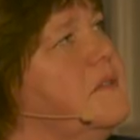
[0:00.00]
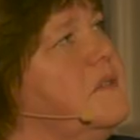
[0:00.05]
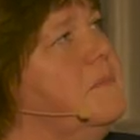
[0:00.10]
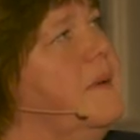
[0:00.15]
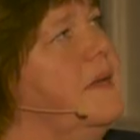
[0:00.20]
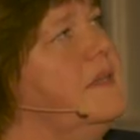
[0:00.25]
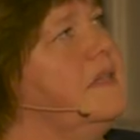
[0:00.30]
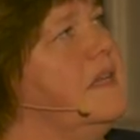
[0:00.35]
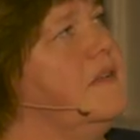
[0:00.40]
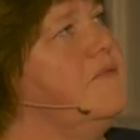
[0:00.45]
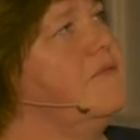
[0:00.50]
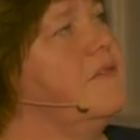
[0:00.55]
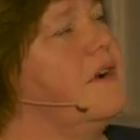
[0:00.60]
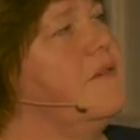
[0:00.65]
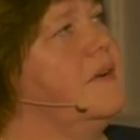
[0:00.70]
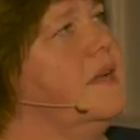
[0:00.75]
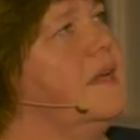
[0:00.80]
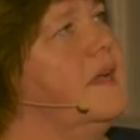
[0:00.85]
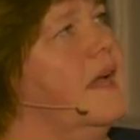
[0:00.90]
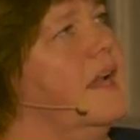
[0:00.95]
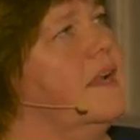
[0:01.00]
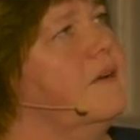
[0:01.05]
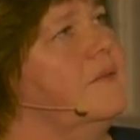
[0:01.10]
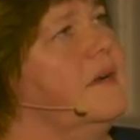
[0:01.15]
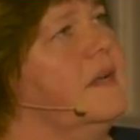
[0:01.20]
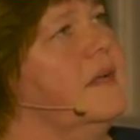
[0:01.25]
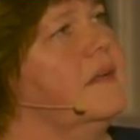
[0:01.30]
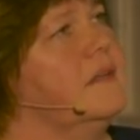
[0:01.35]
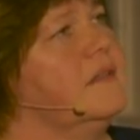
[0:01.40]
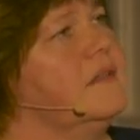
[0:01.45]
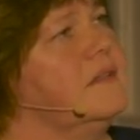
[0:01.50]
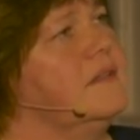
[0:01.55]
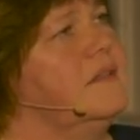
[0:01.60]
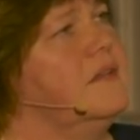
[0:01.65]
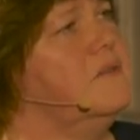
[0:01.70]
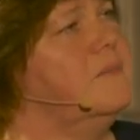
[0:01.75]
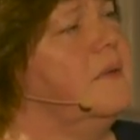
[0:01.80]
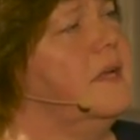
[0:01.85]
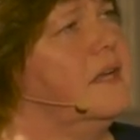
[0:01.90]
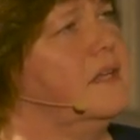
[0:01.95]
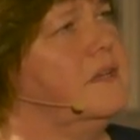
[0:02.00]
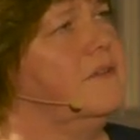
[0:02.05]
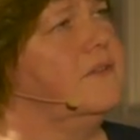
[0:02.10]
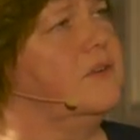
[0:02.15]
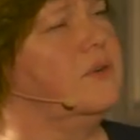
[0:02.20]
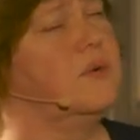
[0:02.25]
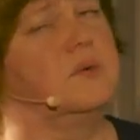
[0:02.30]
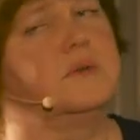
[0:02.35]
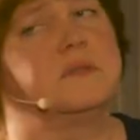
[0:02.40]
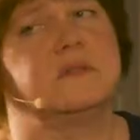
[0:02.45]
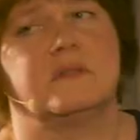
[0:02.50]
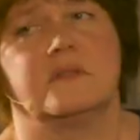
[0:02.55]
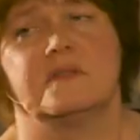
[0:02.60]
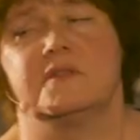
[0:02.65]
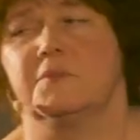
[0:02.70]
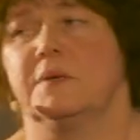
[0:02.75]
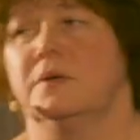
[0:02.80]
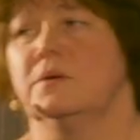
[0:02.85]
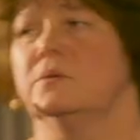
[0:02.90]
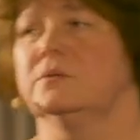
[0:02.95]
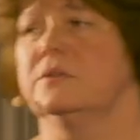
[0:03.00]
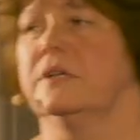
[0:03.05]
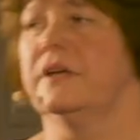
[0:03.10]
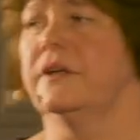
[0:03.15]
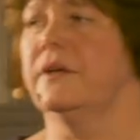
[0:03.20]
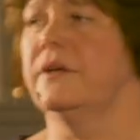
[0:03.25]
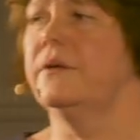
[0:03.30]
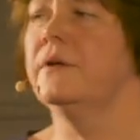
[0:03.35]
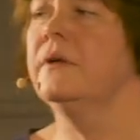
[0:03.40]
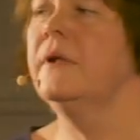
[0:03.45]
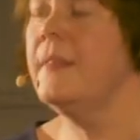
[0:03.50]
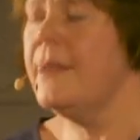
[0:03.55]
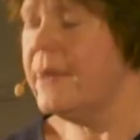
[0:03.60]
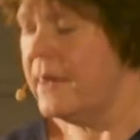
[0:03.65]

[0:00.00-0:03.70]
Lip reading: we're spending for every calorie consuming, and of course, as we all know,